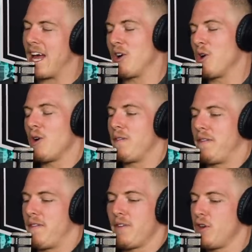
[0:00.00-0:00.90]
I don't know
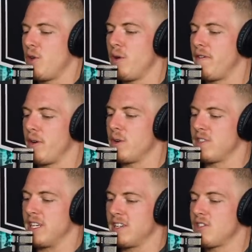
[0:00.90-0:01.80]
for you, if it
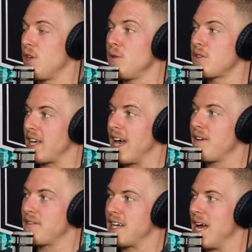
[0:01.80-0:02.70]
was an excuse
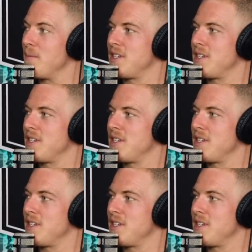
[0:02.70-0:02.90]
ahead of time